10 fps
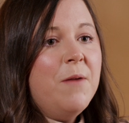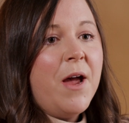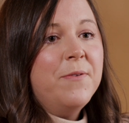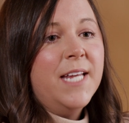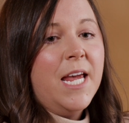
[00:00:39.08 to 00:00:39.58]

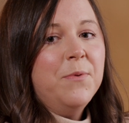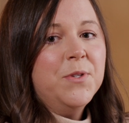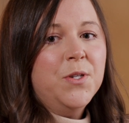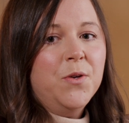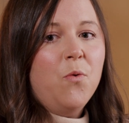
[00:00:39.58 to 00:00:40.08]
I was
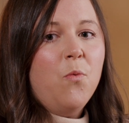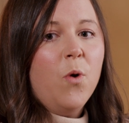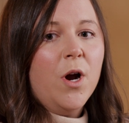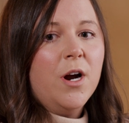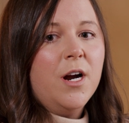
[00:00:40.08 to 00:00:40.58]
able to
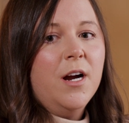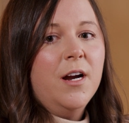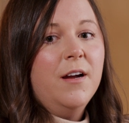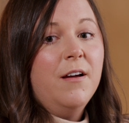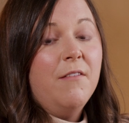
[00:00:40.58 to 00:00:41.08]
work
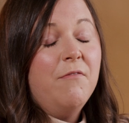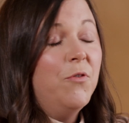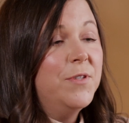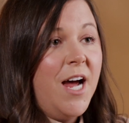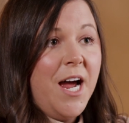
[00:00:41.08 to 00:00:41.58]

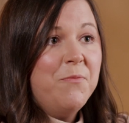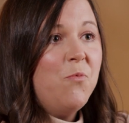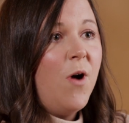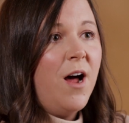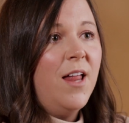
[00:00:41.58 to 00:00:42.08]
full
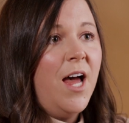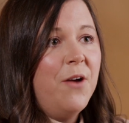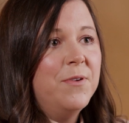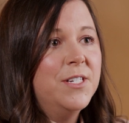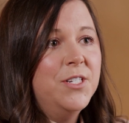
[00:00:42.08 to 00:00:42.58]
time while
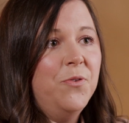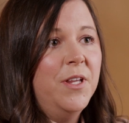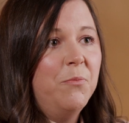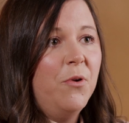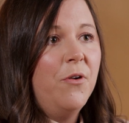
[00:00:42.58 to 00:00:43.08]
I was
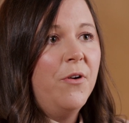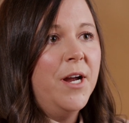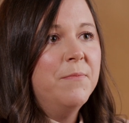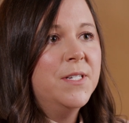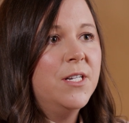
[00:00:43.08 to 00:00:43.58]
doing the program.